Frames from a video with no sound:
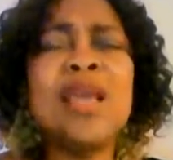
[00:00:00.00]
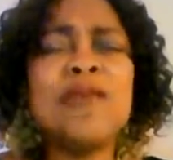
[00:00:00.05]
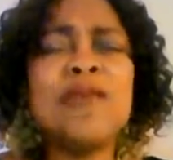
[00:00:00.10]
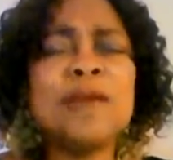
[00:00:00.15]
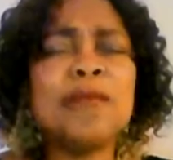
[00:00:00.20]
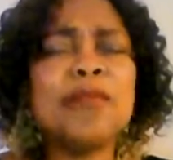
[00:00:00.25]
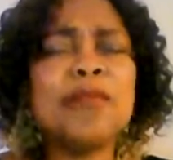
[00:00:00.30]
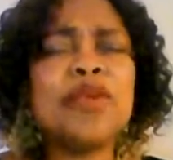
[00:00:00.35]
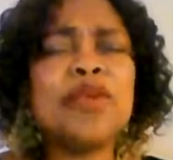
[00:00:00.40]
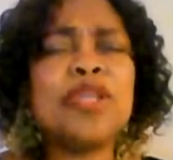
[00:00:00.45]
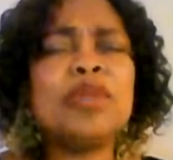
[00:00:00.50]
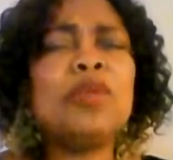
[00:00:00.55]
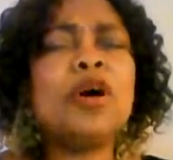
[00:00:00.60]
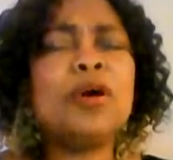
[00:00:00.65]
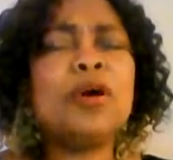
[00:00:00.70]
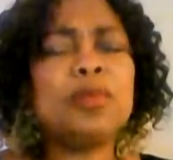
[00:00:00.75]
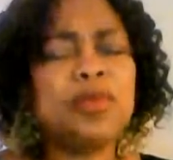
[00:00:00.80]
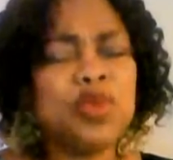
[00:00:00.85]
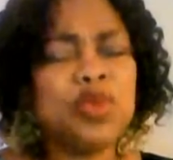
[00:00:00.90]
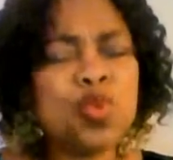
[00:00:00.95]
have brought them
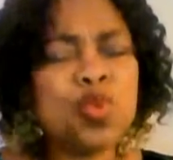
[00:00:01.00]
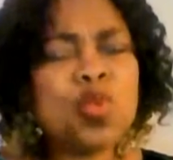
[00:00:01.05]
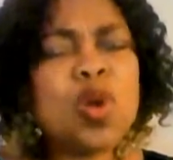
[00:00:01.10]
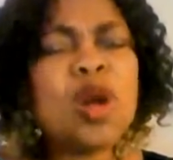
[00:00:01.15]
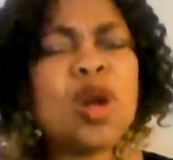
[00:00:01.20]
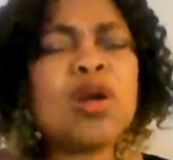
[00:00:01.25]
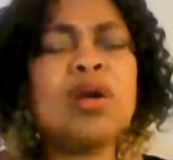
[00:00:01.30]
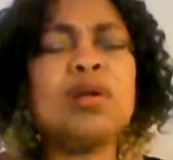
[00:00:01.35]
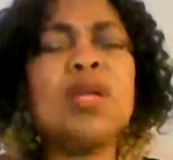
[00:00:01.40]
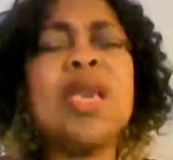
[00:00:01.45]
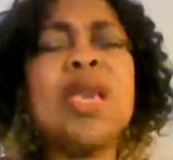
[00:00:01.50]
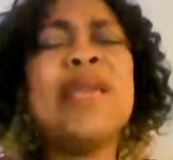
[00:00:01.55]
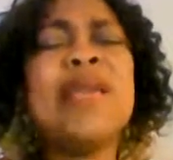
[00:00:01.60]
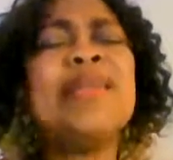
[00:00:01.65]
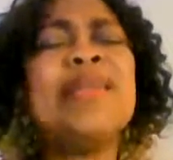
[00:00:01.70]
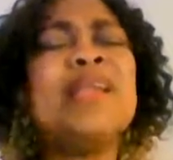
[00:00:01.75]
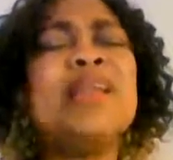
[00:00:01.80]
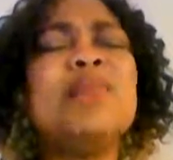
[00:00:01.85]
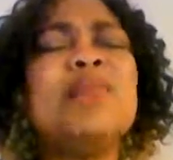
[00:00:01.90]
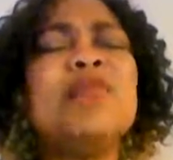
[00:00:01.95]
up to walk on
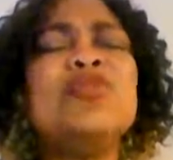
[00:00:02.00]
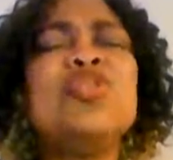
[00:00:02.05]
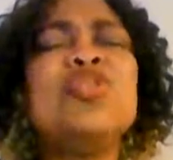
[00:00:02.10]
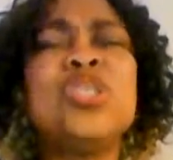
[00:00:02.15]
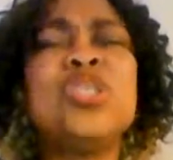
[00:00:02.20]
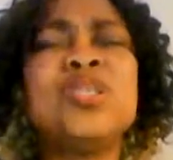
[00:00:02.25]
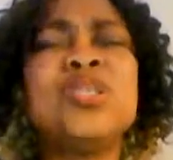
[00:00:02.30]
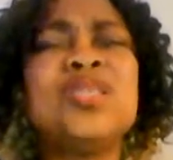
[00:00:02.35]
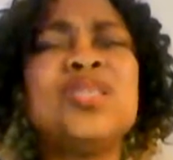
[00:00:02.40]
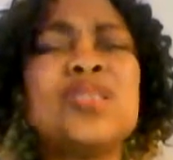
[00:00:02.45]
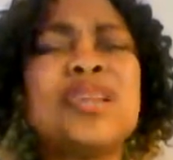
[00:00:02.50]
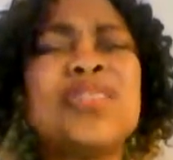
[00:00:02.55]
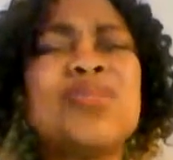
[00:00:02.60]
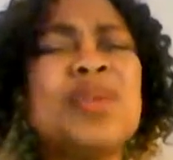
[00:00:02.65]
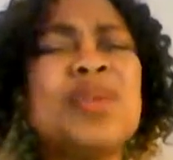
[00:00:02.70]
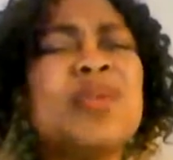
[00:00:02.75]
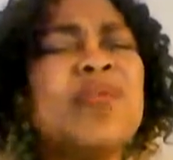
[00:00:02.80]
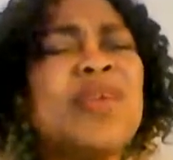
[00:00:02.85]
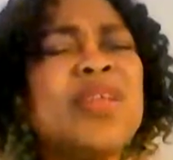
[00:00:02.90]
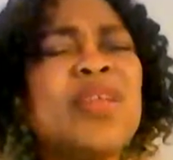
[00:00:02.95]
in the name of Jesus Christ.
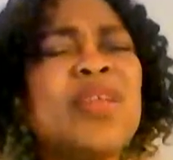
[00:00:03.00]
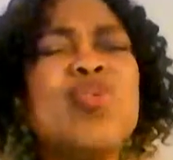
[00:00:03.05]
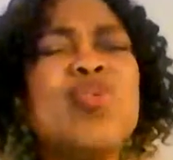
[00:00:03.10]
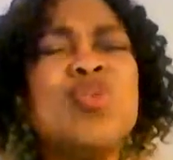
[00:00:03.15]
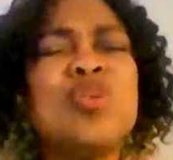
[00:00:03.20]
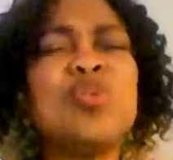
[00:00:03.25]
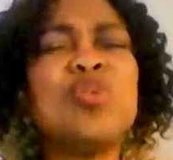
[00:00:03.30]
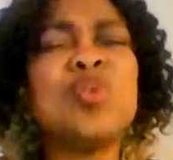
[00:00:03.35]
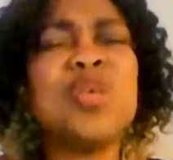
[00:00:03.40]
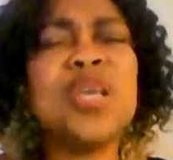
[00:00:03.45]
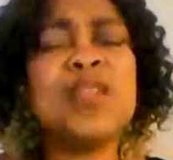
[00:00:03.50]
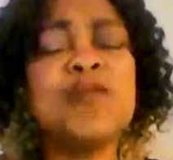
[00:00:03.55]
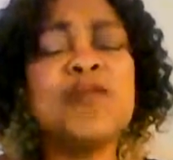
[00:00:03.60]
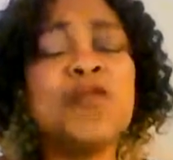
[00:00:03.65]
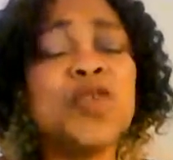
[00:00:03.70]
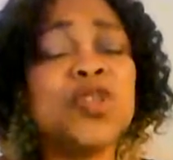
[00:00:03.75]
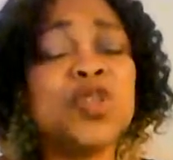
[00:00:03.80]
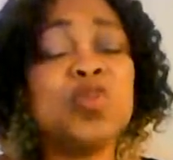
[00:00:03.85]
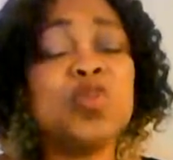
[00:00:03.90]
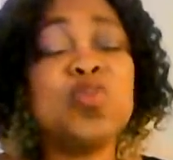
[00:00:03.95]
Wherever they go, they will hear the
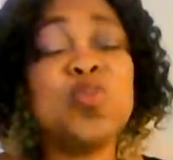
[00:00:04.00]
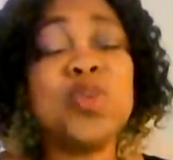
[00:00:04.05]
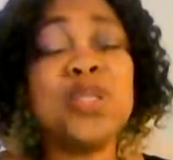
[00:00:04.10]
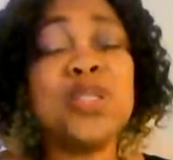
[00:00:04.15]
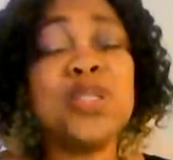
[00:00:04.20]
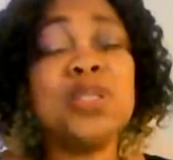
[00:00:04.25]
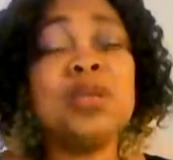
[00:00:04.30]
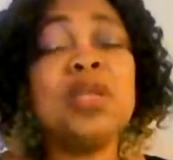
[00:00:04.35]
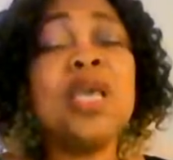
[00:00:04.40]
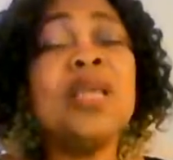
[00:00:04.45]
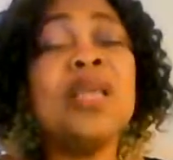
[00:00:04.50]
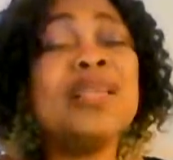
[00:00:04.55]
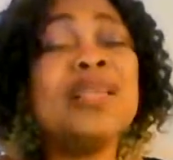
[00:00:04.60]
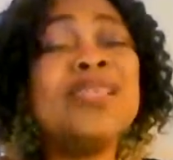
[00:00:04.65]
voice of wisdom.